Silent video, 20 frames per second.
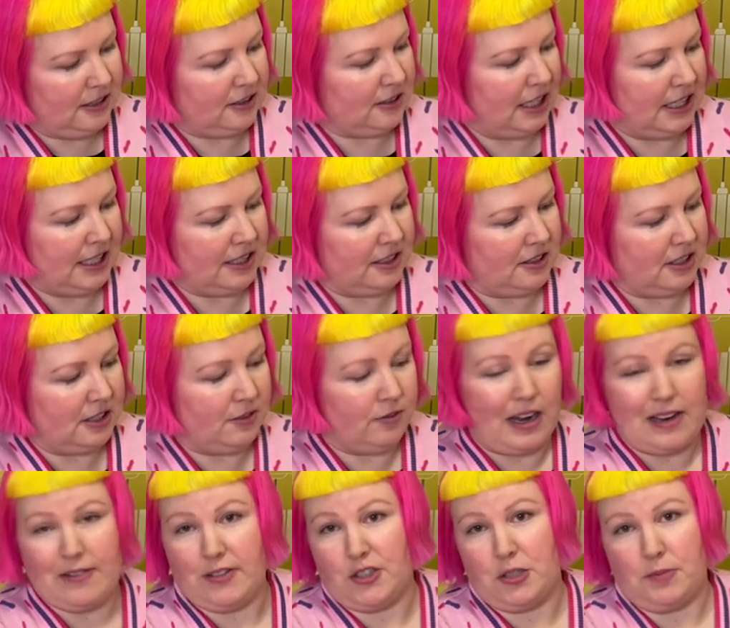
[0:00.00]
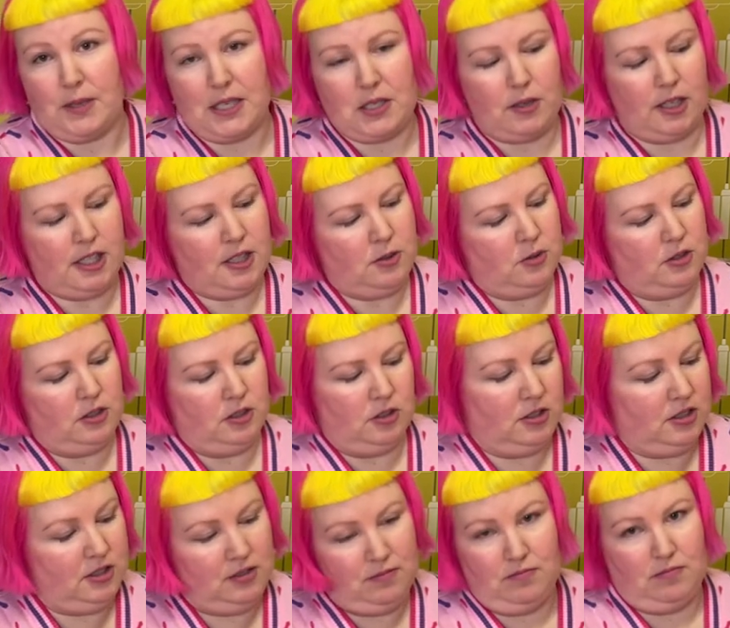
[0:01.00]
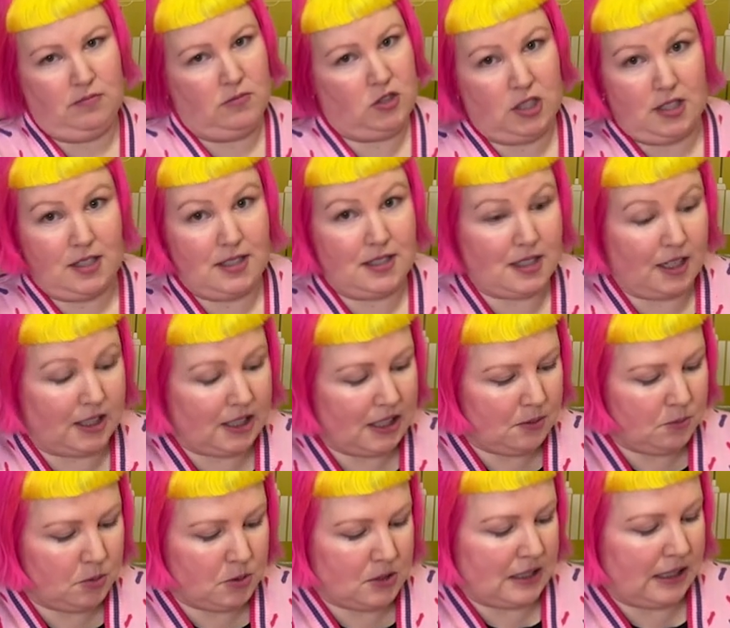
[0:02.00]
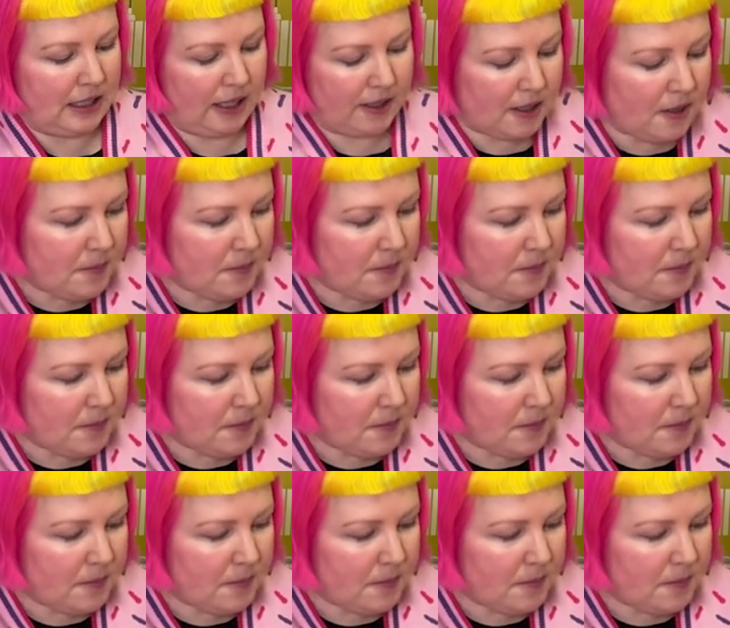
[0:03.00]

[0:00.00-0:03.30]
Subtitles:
like the 500 piece one, it would look just stunning put together.